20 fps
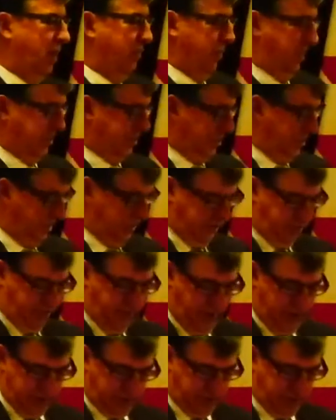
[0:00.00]
make sure it's a
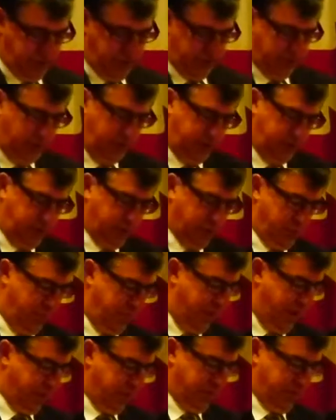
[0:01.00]
password that you'll
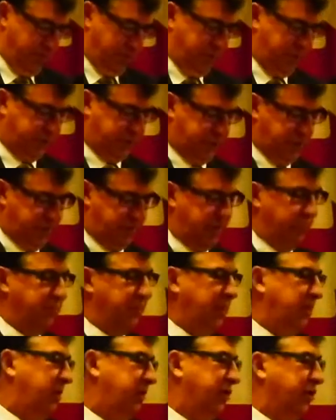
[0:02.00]
remember and make sure it's
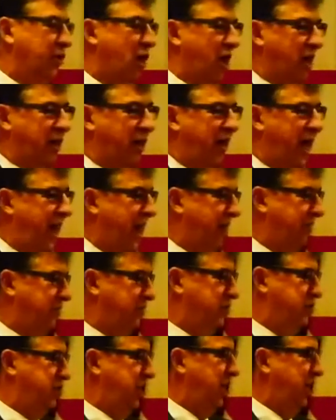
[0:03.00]
something that you're not going to have
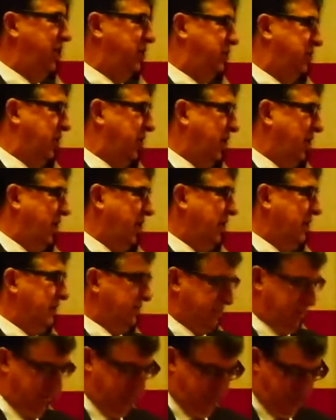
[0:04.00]
to change.
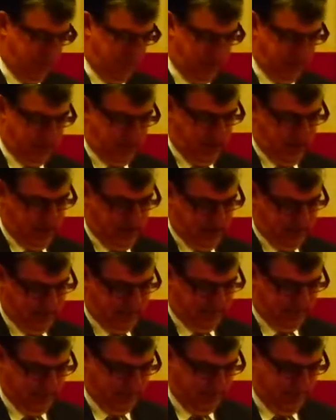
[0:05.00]
So one of
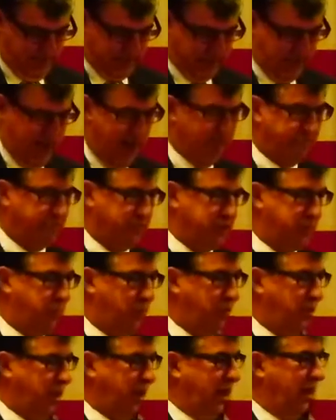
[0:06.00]
my staffers
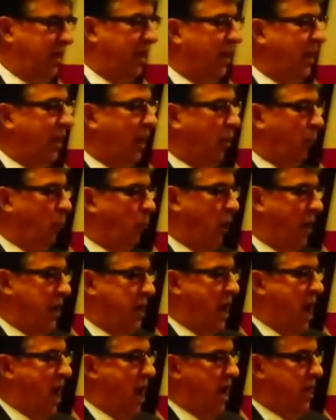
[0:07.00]
put in
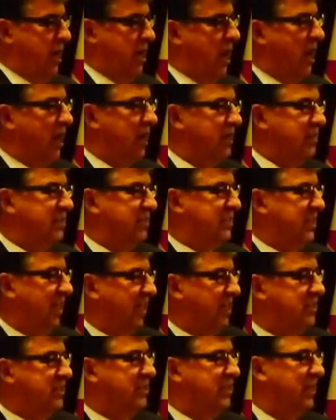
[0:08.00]

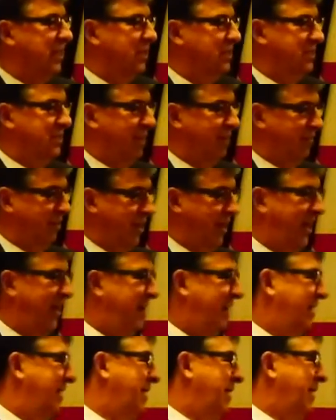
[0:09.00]

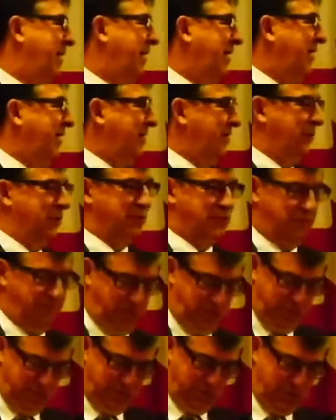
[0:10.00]
1967. Those of
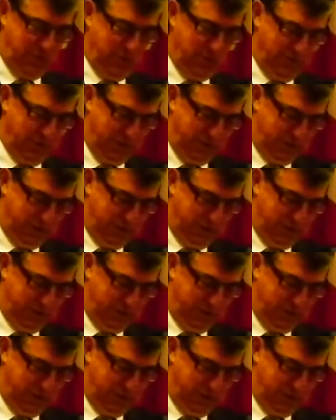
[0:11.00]
you who know the